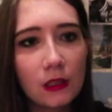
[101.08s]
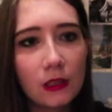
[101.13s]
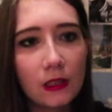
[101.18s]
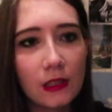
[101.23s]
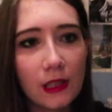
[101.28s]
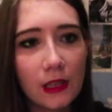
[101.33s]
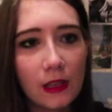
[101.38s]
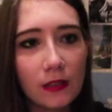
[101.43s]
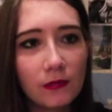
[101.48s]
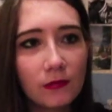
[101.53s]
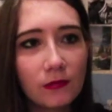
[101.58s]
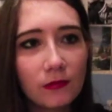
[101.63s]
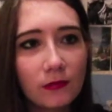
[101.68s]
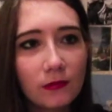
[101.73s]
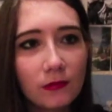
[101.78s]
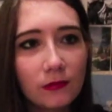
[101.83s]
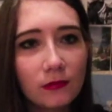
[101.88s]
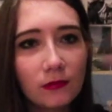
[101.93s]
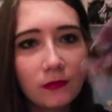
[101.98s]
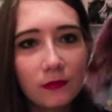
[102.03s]
yeah,
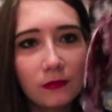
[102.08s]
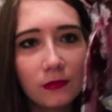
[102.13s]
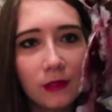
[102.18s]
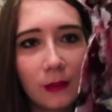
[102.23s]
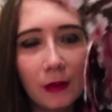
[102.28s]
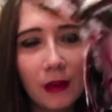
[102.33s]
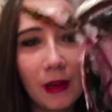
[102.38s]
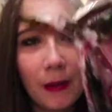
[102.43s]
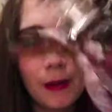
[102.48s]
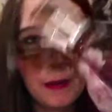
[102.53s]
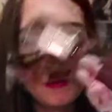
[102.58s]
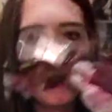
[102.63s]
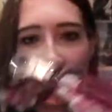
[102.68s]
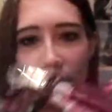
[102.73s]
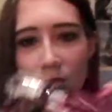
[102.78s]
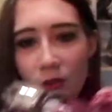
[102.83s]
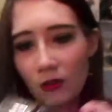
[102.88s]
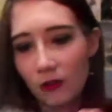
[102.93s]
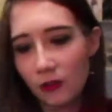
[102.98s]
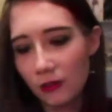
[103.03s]
I mean, I'm happy it's
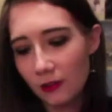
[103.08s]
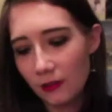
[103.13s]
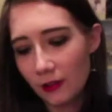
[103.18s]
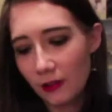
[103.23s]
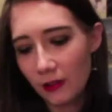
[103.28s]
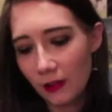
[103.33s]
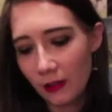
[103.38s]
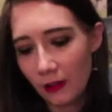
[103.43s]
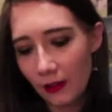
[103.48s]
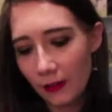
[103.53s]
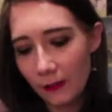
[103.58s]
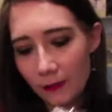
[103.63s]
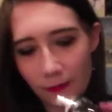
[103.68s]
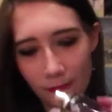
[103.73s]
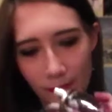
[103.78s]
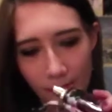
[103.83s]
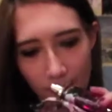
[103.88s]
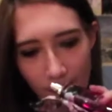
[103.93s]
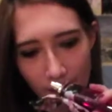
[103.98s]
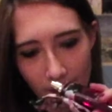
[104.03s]
gone. It's not.
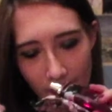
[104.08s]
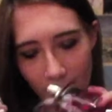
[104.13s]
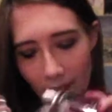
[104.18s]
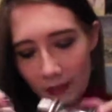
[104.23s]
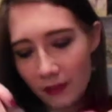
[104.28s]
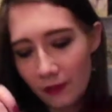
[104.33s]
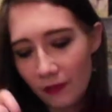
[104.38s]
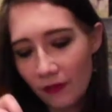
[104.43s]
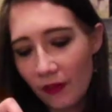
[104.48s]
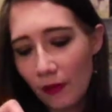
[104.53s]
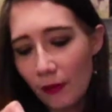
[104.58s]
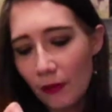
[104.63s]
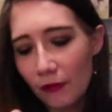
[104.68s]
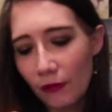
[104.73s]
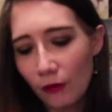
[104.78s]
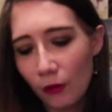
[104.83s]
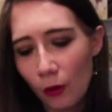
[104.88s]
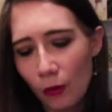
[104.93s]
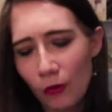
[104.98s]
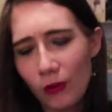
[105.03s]
It's very
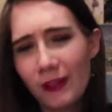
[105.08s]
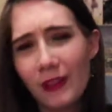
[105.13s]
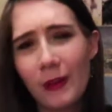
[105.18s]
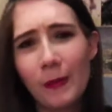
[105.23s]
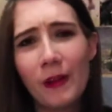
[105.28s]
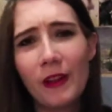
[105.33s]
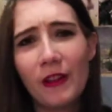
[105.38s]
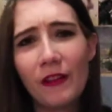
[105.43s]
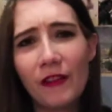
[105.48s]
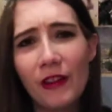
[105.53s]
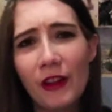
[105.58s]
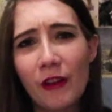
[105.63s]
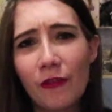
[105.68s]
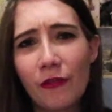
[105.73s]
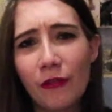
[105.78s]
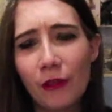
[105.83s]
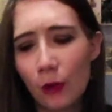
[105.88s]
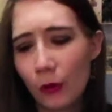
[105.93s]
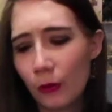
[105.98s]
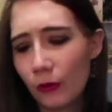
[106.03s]
floral, and I'm not a fan of
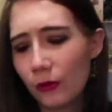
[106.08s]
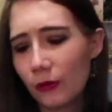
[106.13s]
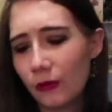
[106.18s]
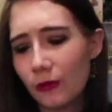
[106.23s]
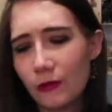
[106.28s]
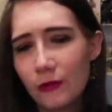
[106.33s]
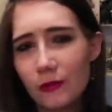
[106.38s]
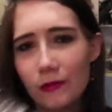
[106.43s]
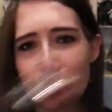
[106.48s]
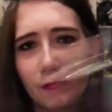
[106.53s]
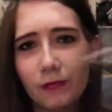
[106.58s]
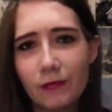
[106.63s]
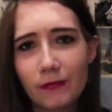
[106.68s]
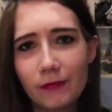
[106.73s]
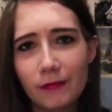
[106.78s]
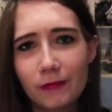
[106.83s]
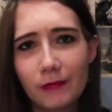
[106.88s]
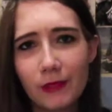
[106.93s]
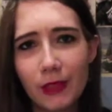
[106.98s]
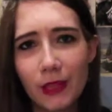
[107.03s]
floral
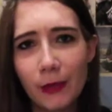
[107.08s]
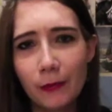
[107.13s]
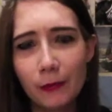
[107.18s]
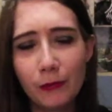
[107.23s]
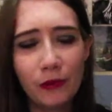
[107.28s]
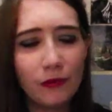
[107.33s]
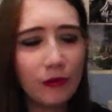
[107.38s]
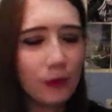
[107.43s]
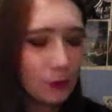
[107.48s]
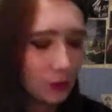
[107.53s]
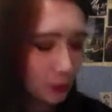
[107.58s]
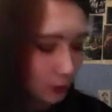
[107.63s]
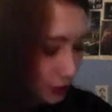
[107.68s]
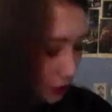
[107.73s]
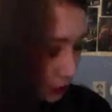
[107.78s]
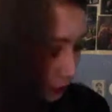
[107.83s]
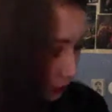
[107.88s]
um, perfumes, which